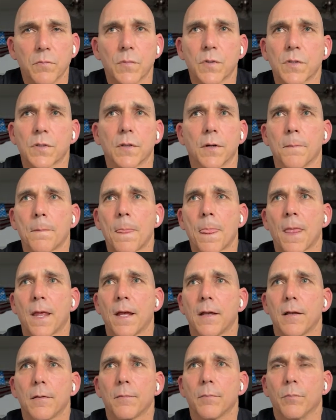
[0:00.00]
So,
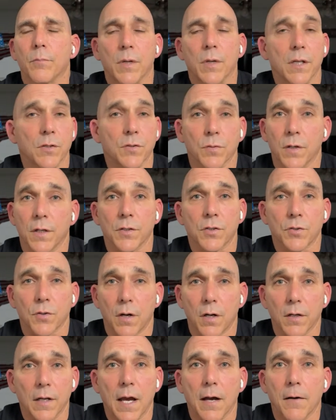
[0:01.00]
but it's running
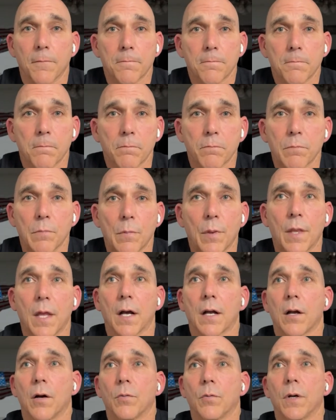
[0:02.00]
strong now.
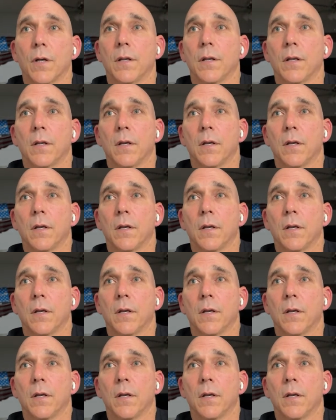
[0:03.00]
Knock on wood.